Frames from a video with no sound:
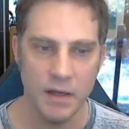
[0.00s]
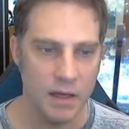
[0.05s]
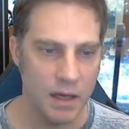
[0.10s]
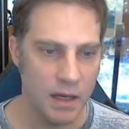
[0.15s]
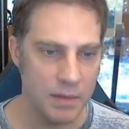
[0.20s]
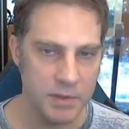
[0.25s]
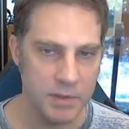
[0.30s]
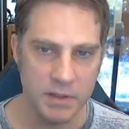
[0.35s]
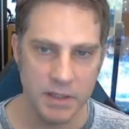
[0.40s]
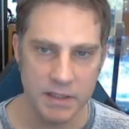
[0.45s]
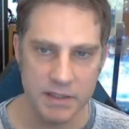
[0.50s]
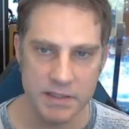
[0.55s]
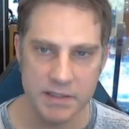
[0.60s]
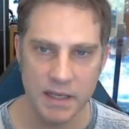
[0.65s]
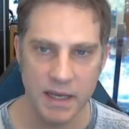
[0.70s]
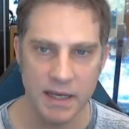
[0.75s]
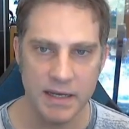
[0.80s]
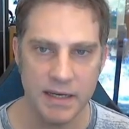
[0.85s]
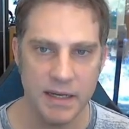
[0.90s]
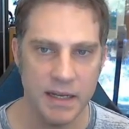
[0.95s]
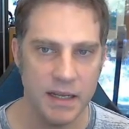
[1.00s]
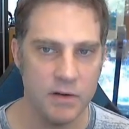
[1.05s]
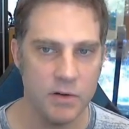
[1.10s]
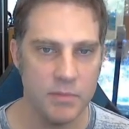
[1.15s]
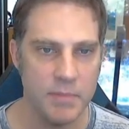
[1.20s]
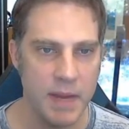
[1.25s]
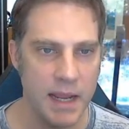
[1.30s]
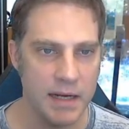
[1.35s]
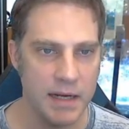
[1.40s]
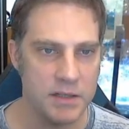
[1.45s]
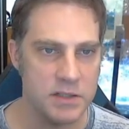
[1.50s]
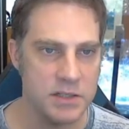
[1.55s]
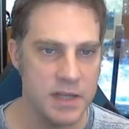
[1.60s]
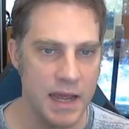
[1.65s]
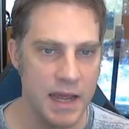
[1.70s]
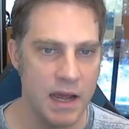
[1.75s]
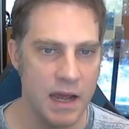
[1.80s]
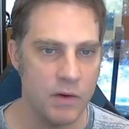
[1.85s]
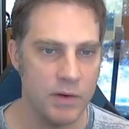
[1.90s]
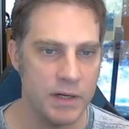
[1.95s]
You click sign in or manage
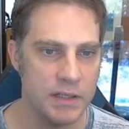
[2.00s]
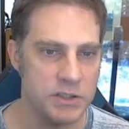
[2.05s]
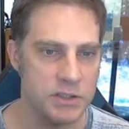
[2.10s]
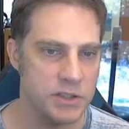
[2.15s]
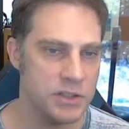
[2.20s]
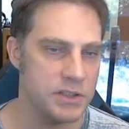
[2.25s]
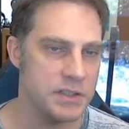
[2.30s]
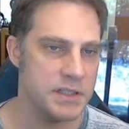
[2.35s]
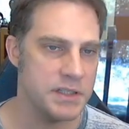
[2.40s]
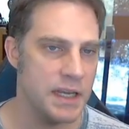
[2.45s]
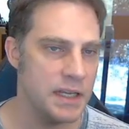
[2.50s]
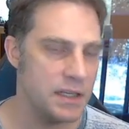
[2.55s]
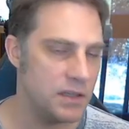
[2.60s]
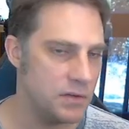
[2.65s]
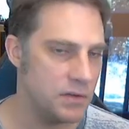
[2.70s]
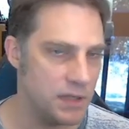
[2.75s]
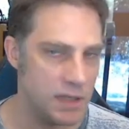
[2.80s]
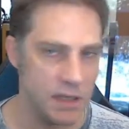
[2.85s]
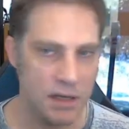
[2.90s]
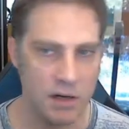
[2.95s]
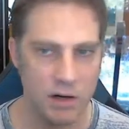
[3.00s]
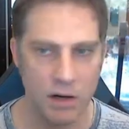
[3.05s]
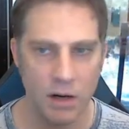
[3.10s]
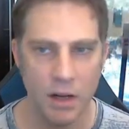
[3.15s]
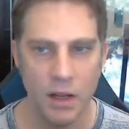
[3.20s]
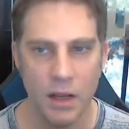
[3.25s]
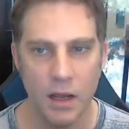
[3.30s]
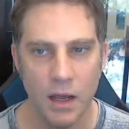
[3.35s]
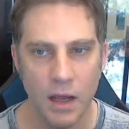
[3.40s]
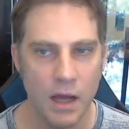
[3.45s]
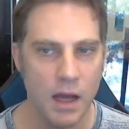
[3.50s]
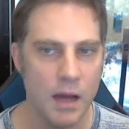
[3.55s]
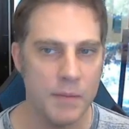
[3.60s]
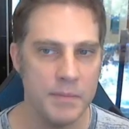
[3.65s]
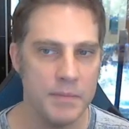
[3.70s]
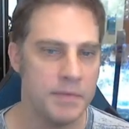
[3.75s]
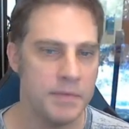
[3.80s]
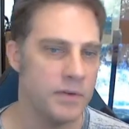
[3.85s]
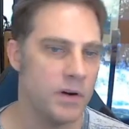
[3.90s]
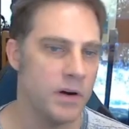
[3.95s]
now, and it should take you to here
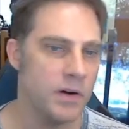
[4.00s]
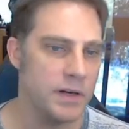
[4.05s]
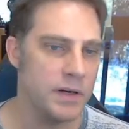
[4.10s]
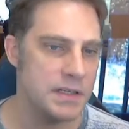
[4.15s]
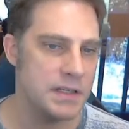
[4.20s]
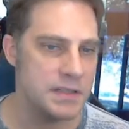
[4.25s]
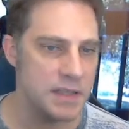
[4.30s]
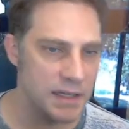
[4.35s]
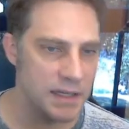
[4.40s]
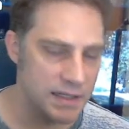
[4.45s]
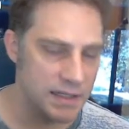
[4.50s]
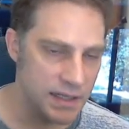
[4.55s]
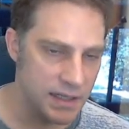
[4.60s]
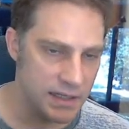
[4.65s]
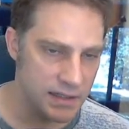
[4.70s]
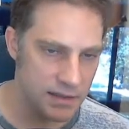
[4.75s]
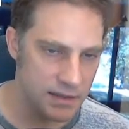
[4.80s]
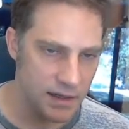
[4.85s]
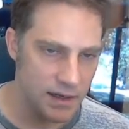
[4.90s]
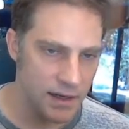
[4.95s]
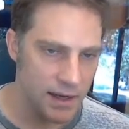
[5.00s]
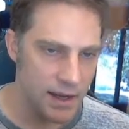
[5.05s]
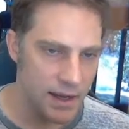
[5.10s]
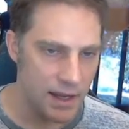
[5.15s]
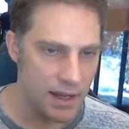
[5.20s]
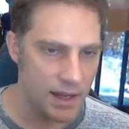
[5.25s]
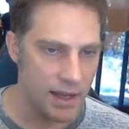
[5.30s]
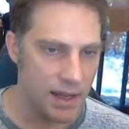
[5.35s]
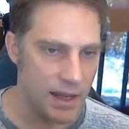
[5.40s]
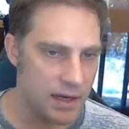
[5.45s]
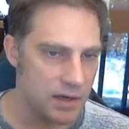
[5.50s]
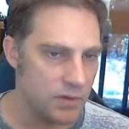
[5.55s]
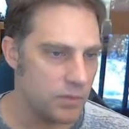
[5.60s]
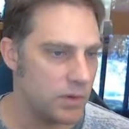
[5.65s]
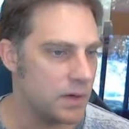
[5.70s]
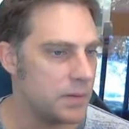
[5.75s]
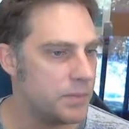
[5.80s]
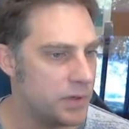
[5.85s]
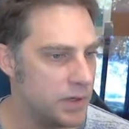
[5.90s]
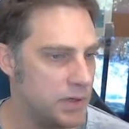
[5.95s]
if you're already signed in and you
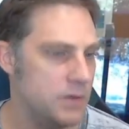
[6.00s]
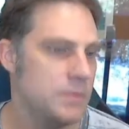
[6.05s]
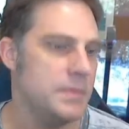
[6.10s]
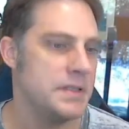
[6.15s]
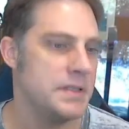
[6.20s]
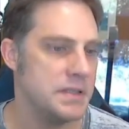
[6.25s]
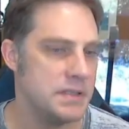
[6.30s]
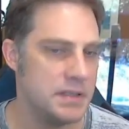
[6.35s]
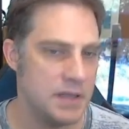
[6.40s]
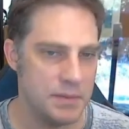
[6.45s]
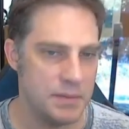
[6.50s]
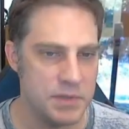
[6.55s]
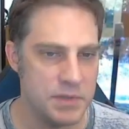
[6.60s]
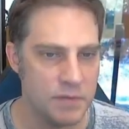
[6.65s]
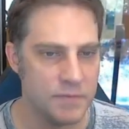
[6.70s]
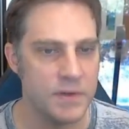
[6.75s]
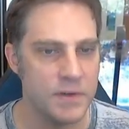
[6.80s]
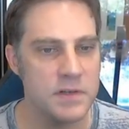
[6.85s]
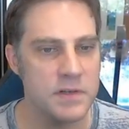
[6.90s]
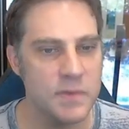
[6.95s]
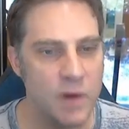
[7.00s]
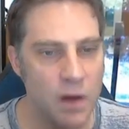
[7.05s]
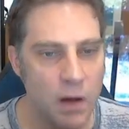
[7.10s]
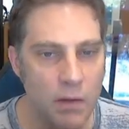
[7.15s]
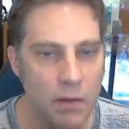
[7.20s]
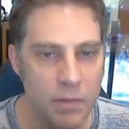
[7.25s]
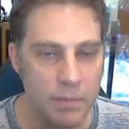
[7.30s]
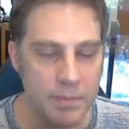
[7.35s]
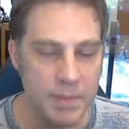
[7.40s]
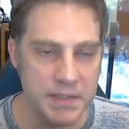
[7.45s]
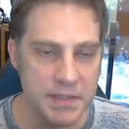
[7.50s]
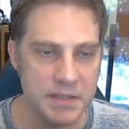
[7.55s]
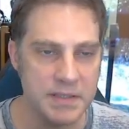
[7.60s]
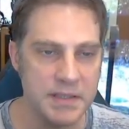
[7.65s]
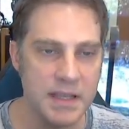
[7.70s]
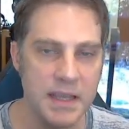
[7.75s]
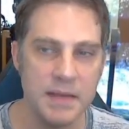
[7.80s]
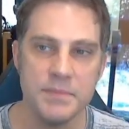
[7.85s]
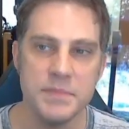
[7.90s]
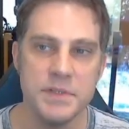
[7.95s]
want to put in your business name. So first of all, the business
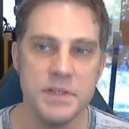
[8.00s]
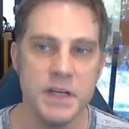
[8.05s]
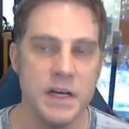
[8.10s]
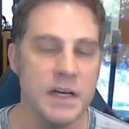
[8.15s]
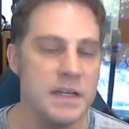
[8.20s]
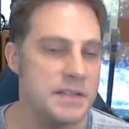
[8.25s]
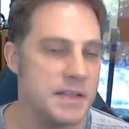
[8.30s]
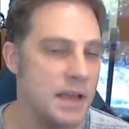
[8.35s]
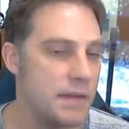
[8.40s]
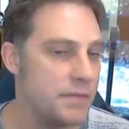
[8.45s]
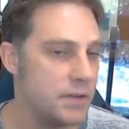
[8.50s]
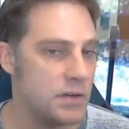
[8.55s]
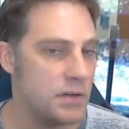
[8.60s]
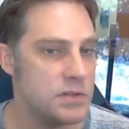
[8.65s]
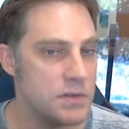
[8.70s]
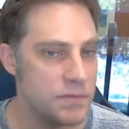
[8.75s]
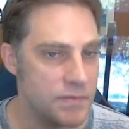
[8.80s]
name does have a huge